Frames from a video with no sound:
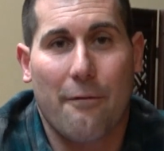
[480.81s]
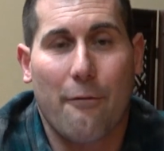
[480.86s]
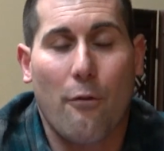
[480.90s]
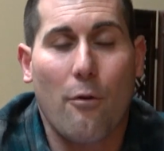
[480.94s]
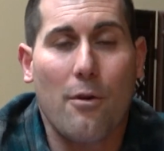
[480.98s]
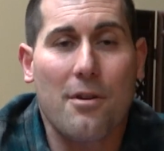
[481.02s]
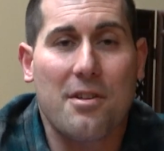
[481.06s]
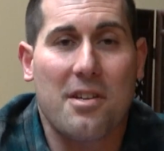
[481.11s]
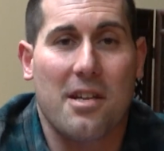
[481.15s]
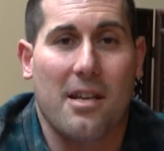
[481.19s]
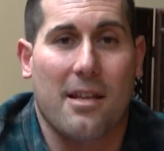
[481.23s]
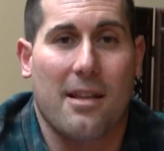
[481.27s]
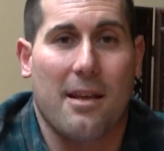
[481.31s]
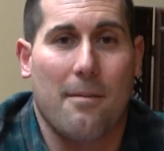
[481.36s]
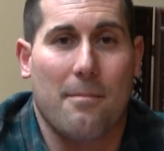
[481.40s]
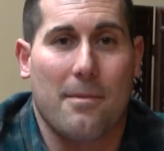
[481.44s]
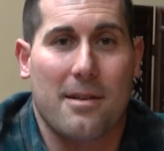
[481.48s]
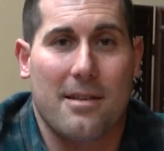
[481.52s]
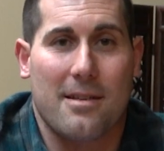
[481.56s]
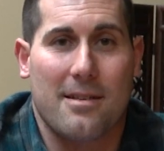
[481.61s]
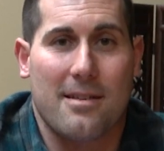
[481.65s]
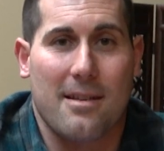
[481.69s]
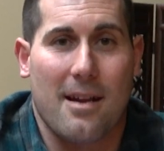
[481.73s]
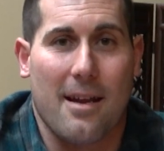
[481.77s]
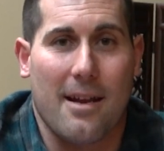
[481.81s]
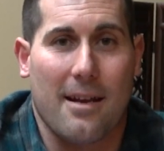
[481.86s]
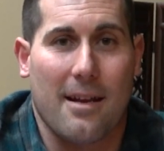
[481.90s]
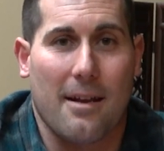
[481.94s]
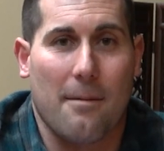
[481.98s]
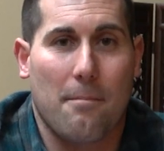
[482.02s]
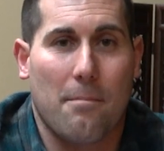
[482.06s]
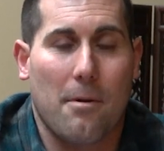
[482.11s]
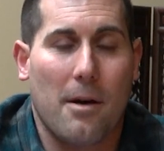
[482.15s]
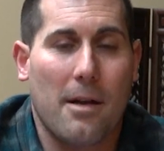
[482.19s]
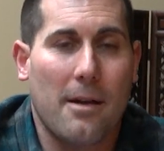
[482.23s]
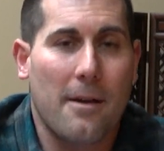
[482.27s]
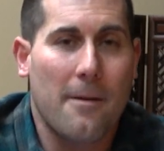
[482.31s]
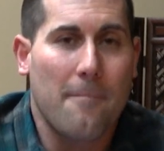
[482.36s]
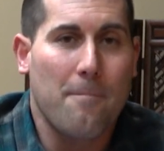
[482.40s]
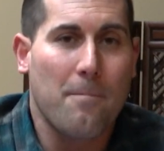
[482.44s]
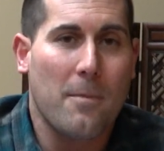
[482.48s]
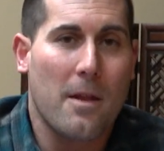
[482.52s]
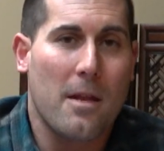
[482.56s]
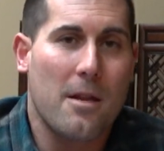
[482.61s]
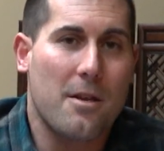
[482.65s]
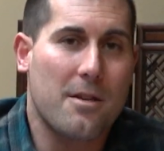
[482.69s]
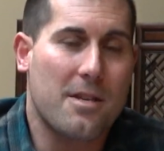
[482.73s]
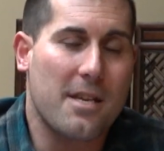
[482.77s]
forcing them to sign it. But
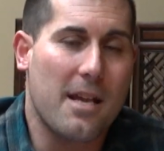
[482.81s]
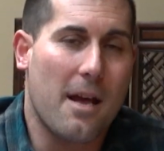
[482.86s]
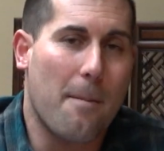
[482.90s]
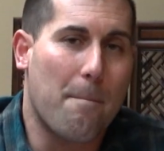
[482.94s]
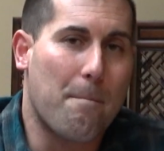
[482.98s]
you see,